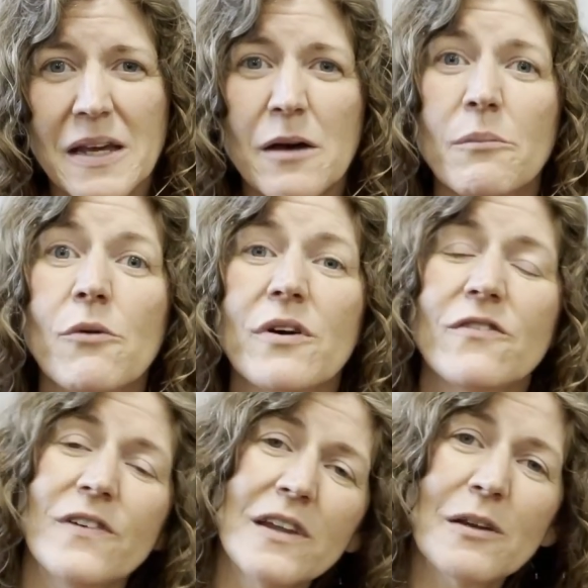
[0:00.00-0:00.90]
But what
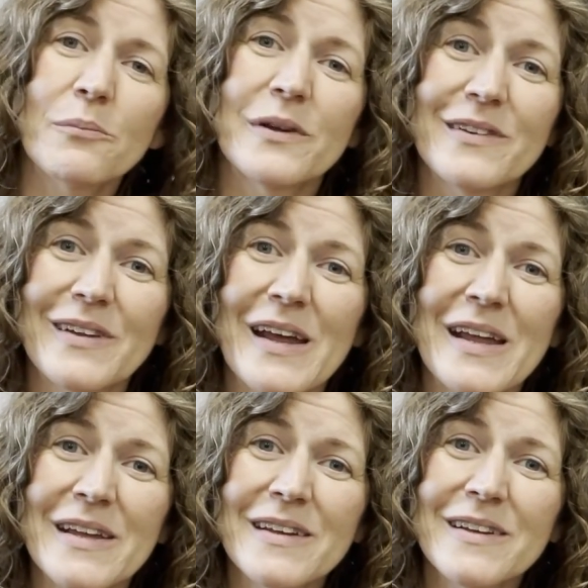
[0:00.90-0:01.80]
Philip was
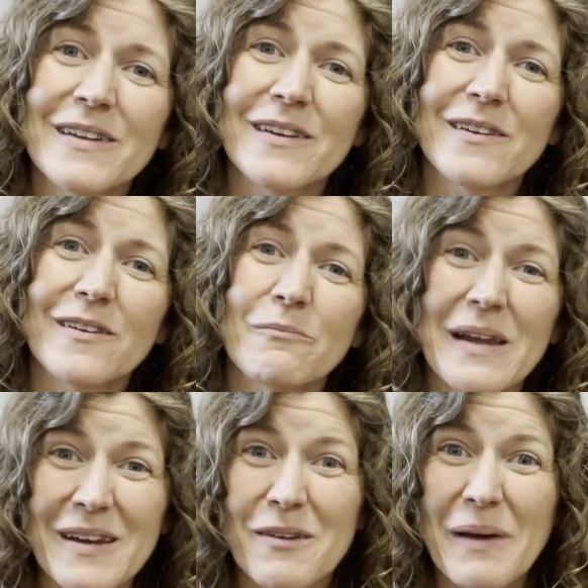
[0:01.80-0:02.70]
saying
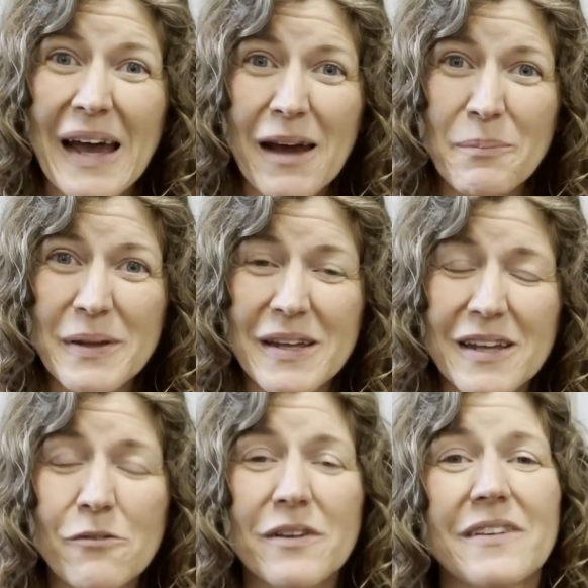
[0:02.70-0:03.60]
made him happy.
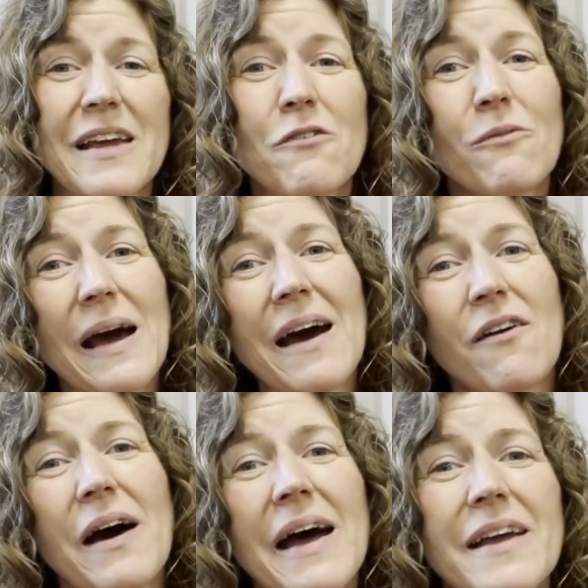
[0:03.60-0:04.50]
He was like,
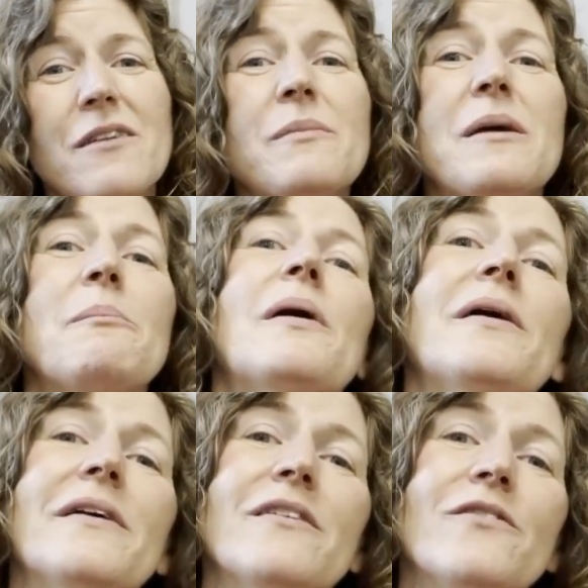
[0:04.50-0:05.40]
"Wow, I can be a
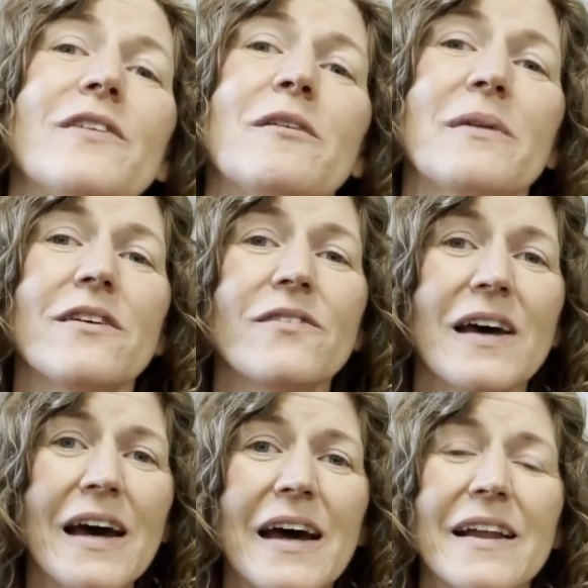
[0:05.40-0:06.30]
part of the family of
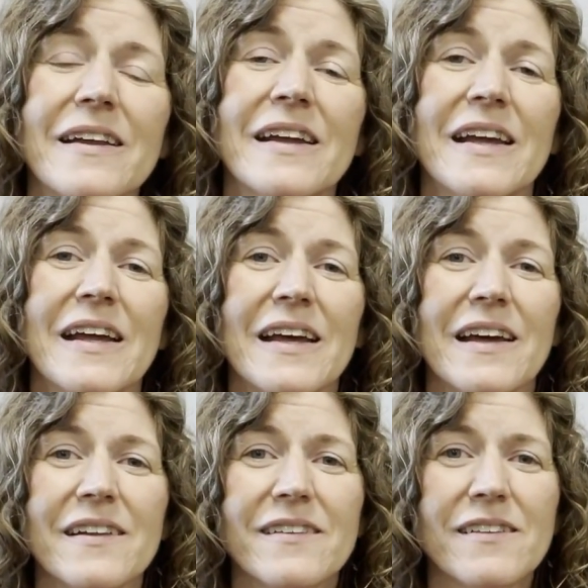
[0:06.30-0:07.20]
God."
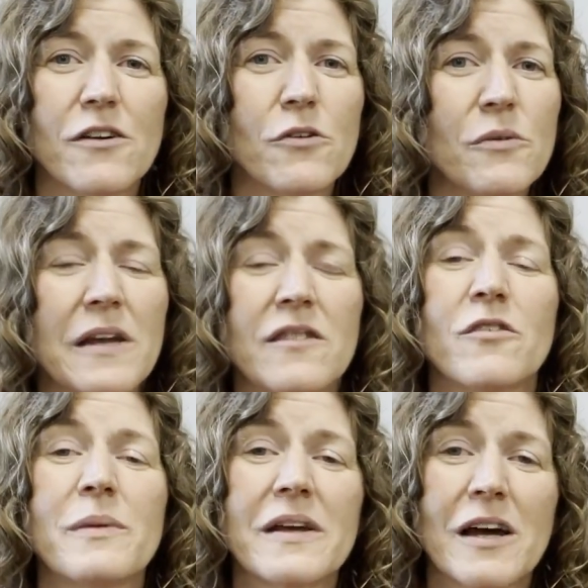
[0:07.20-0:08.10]
And so
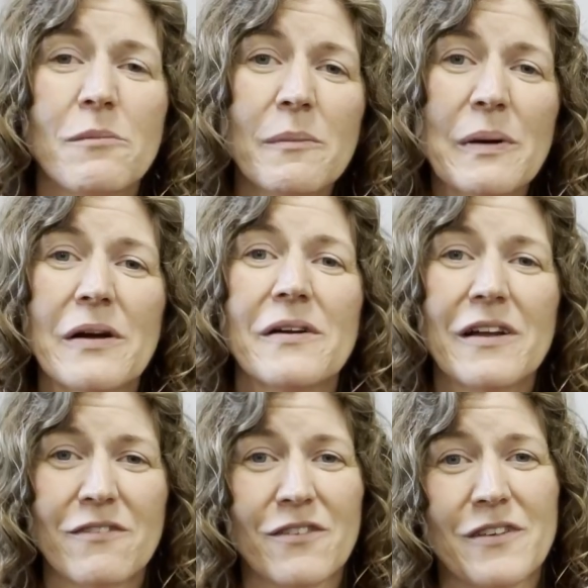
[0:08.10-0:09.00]
to become a part
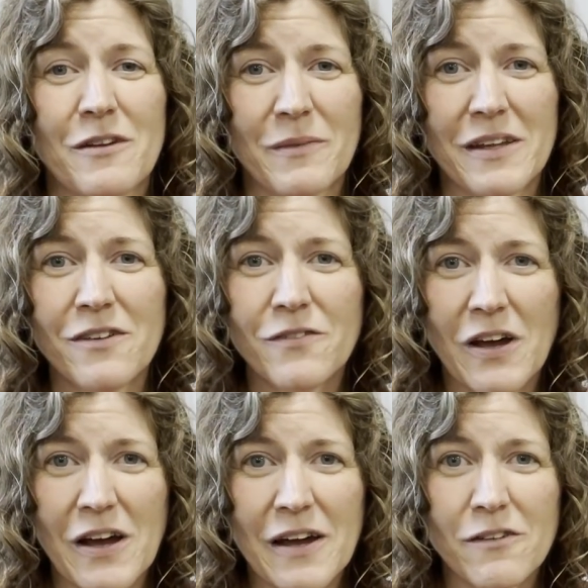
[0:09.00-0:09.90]
of the family of
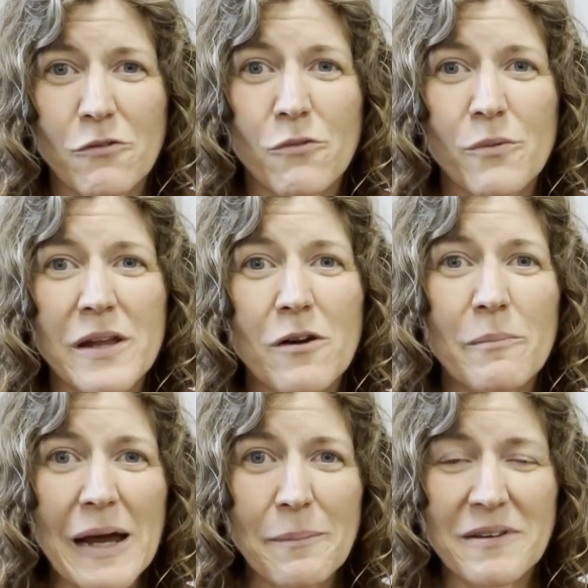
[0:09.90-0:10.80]
God, we are
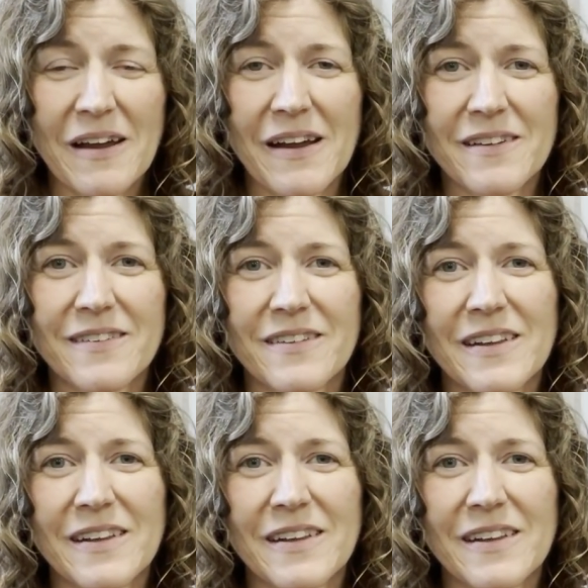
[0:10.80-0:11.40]
baptized.